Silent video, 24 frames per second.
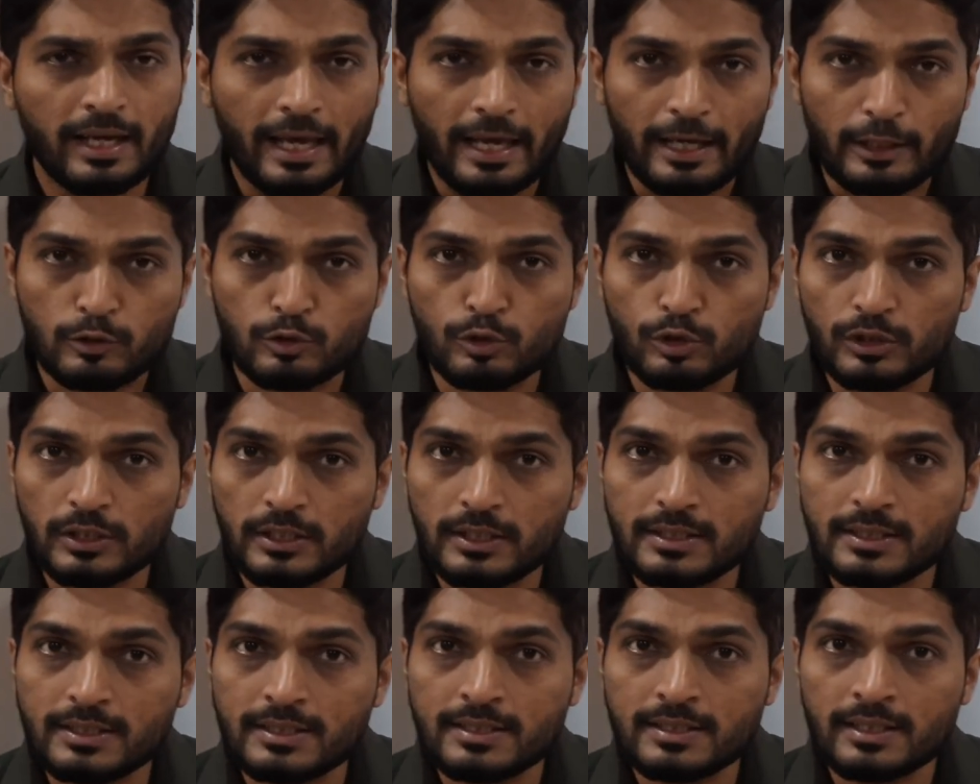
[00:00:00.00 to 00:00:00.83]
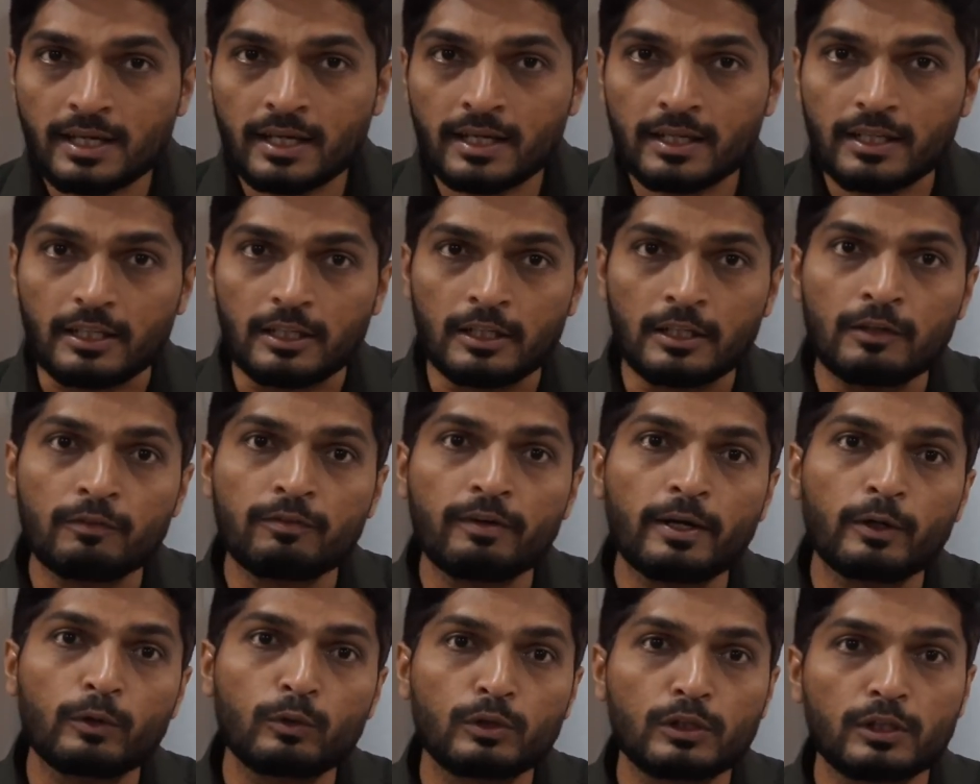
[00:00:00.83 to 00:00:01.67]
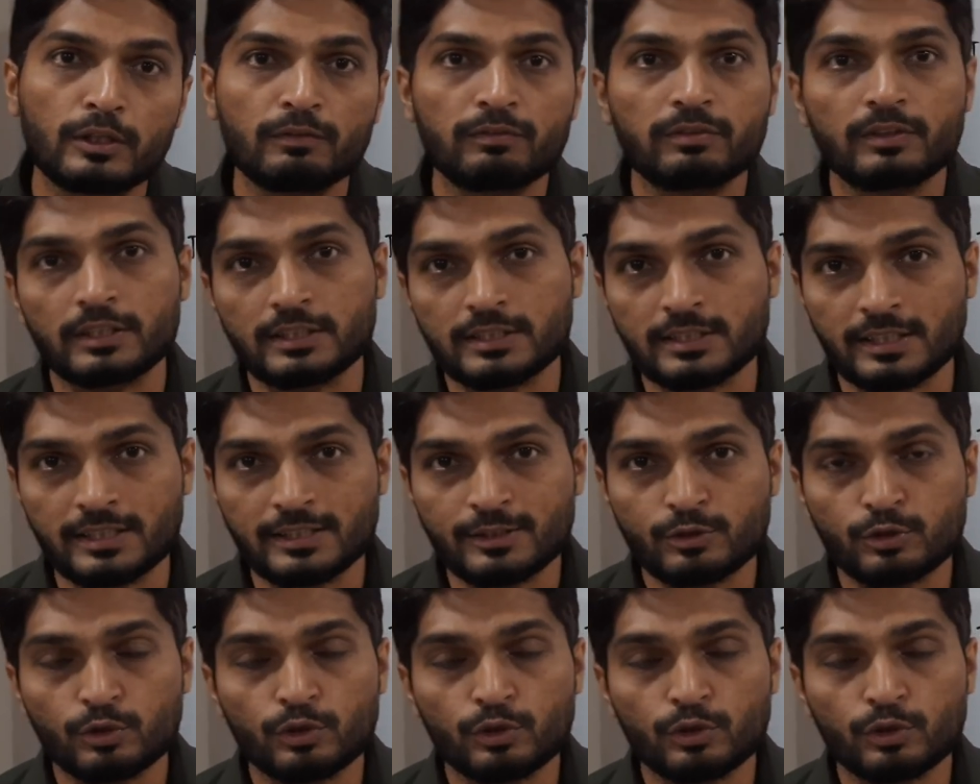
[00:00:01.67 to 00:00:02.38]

Actually these are if and only if results